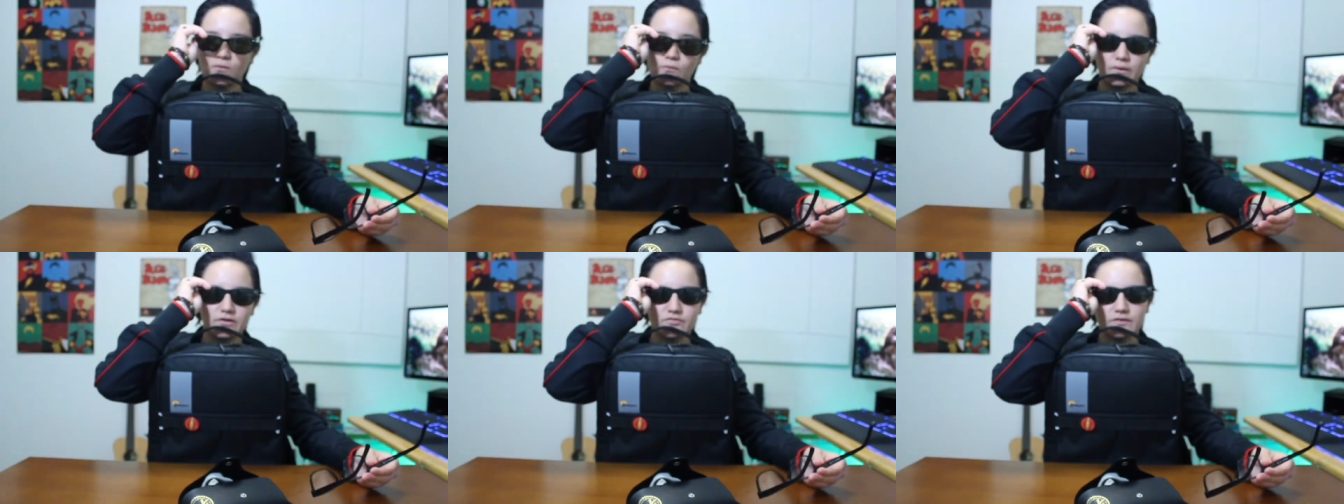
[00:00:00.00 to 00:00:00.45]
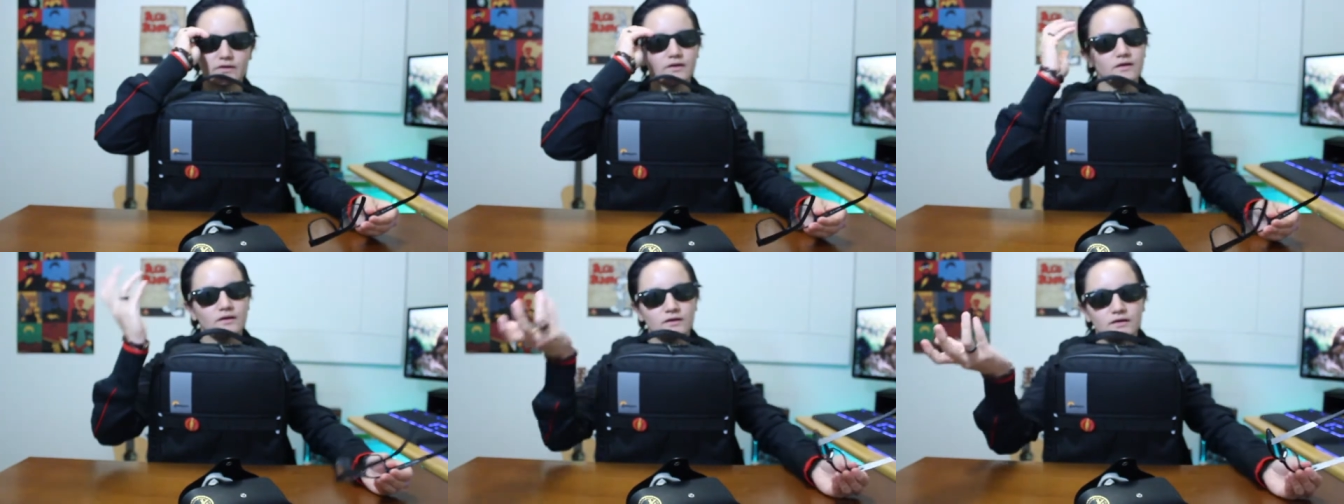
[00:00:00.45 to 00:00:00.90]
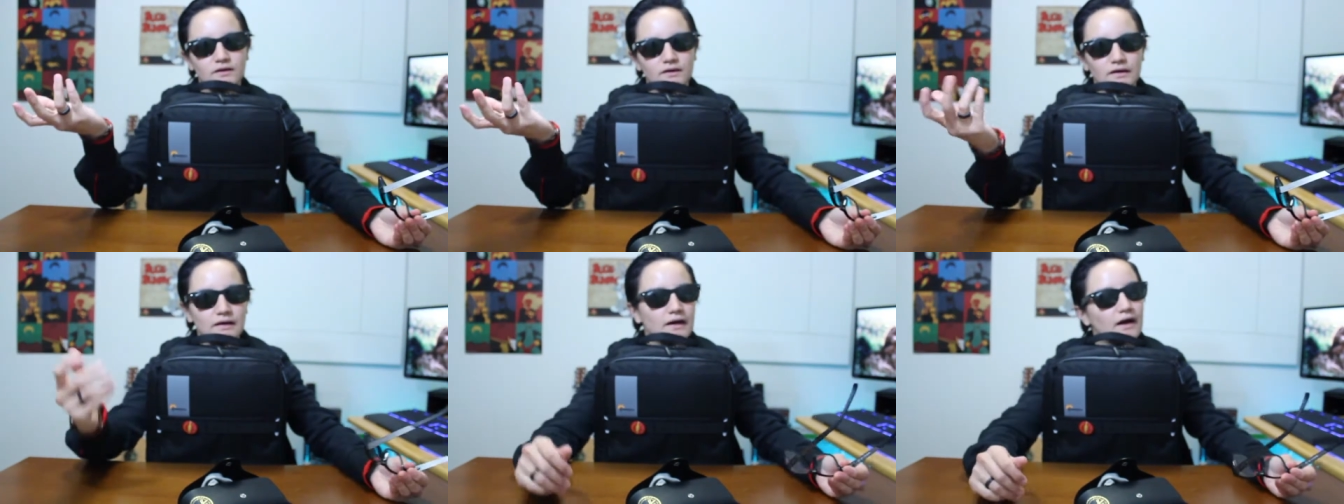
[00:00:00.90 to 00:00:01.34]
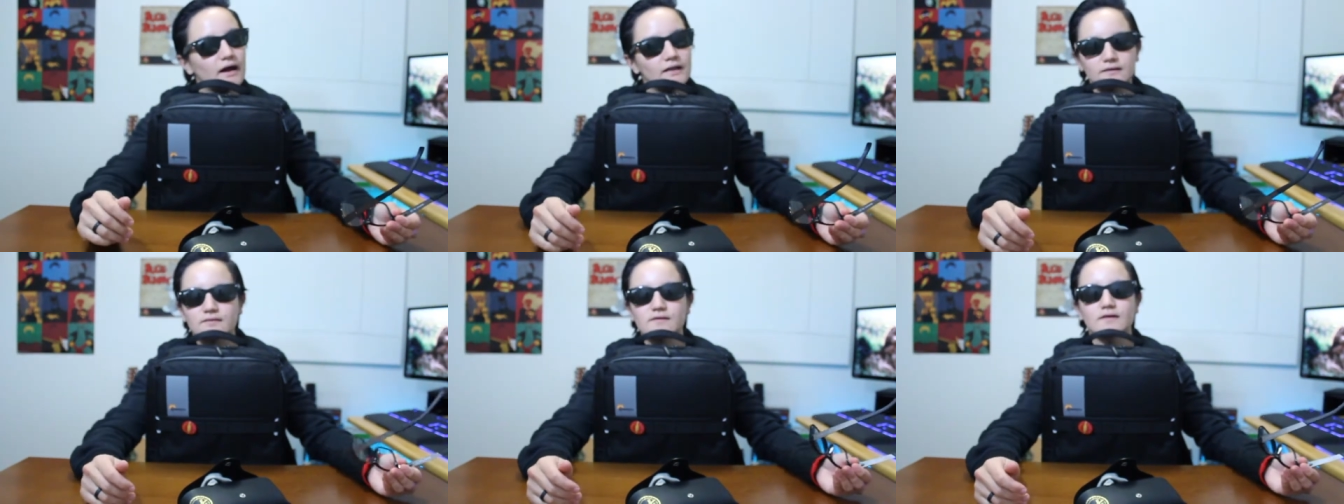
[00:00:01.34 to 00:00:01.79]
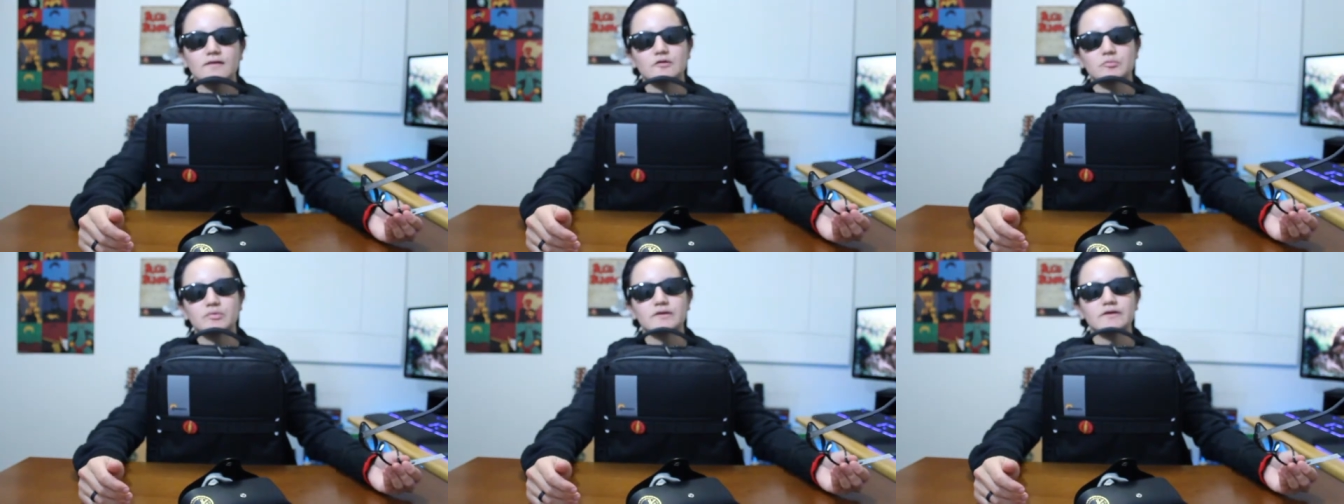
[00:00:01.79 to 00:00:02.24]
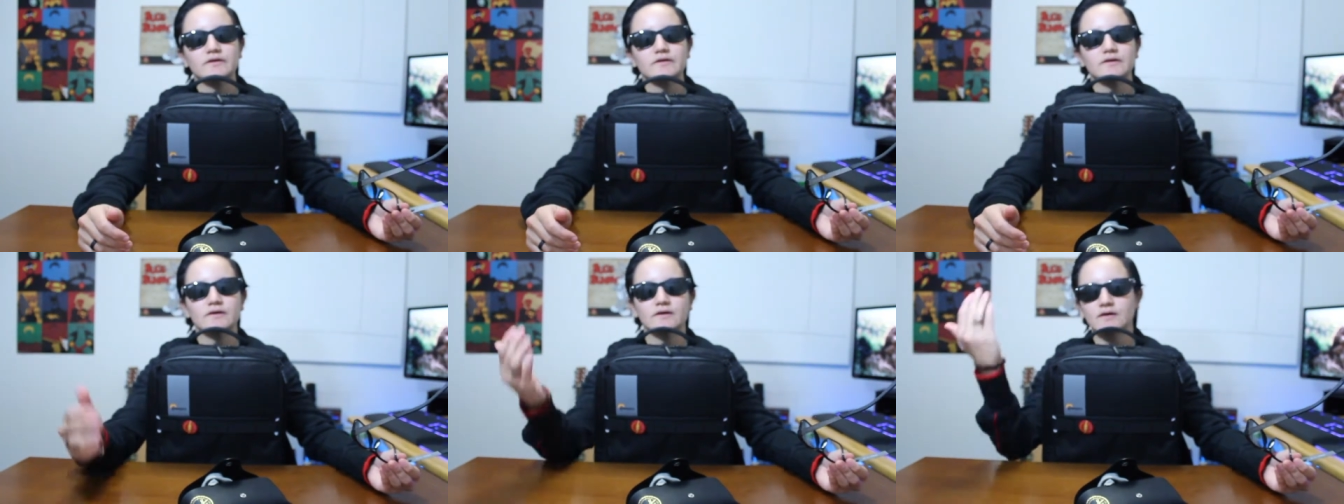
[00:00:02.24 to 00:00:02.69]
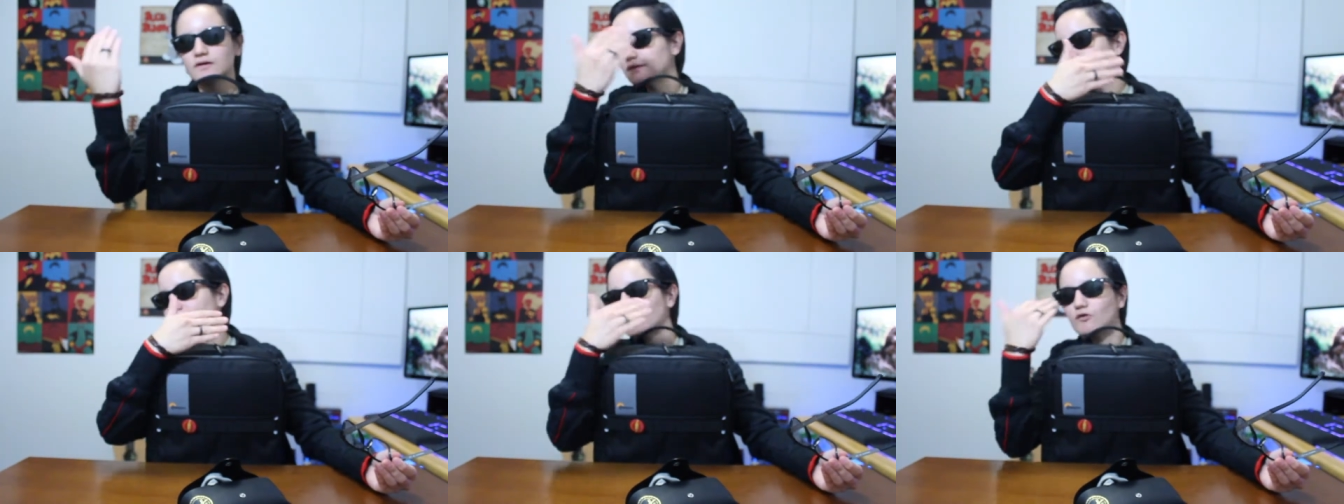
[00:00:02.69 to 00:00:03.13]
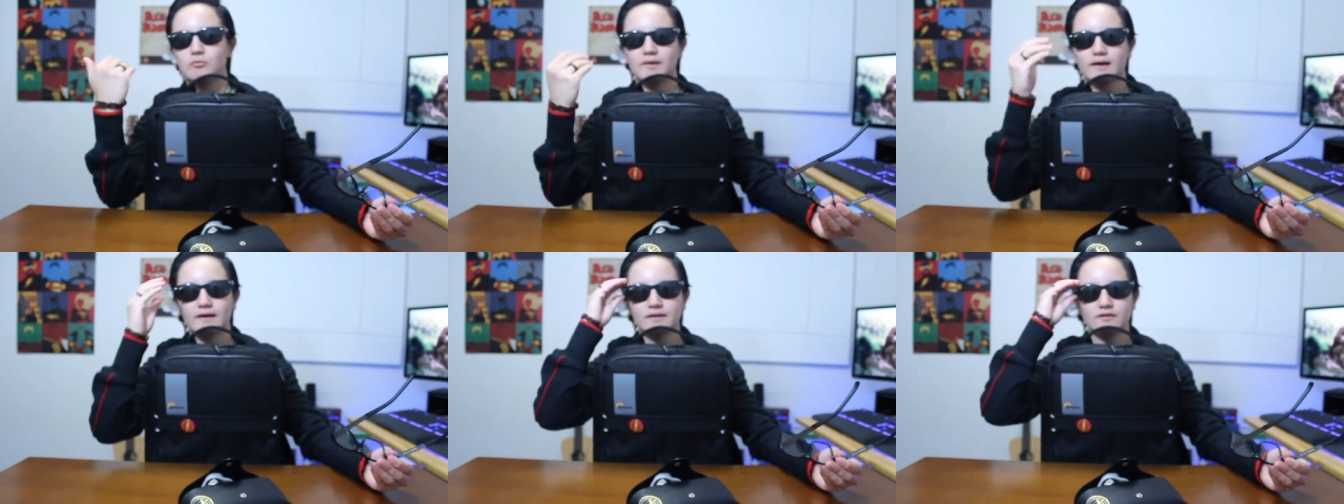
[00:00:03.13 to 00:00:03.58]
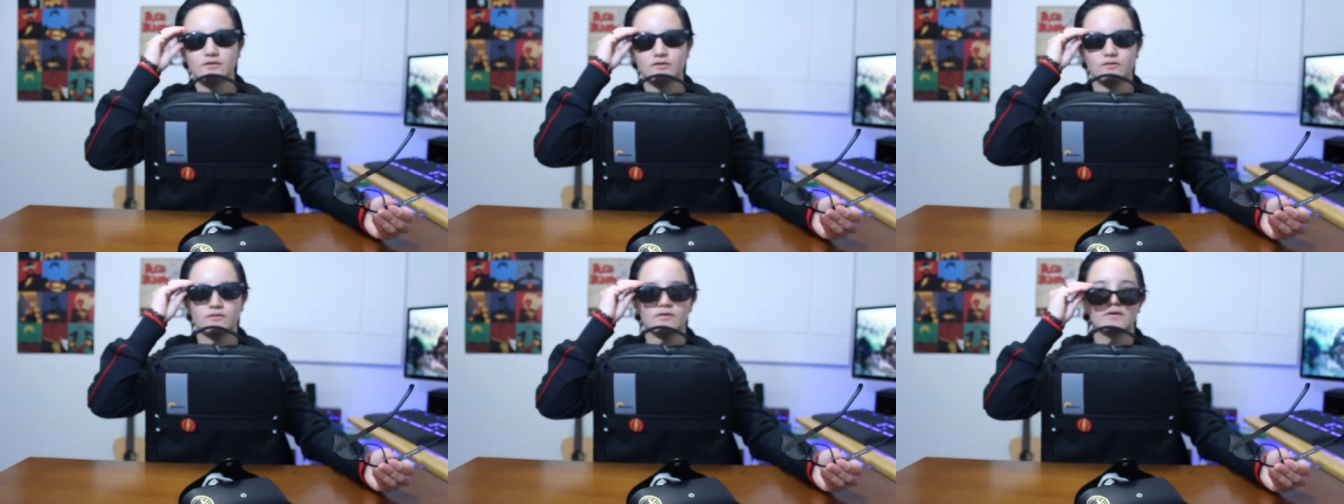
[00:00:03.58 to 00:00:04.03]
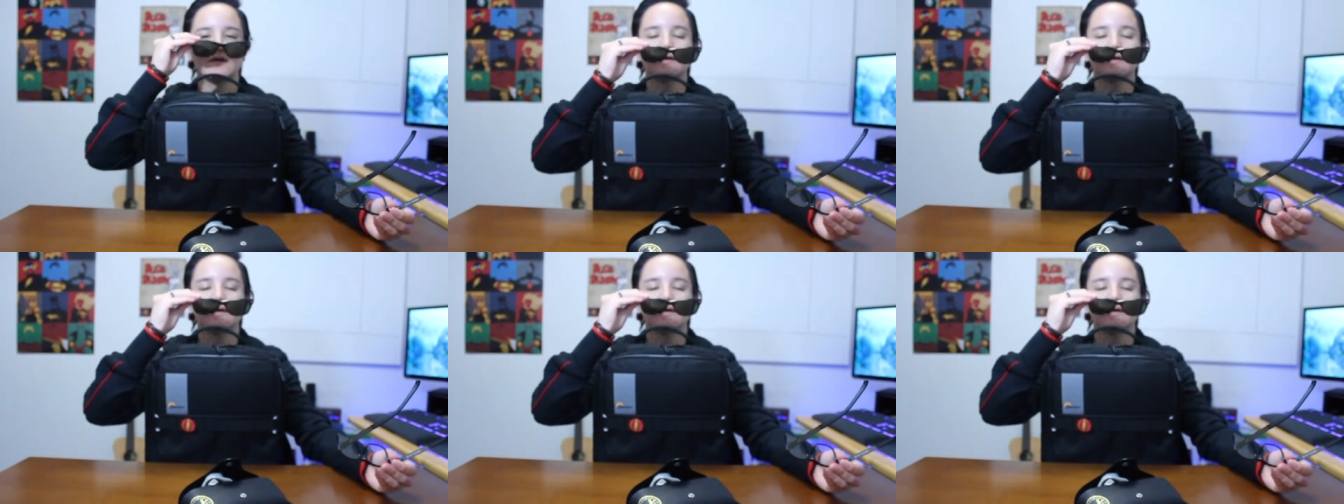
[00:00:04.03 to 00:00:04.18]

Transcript: Wayfarer. I think I look pretty good. They're all black, you know.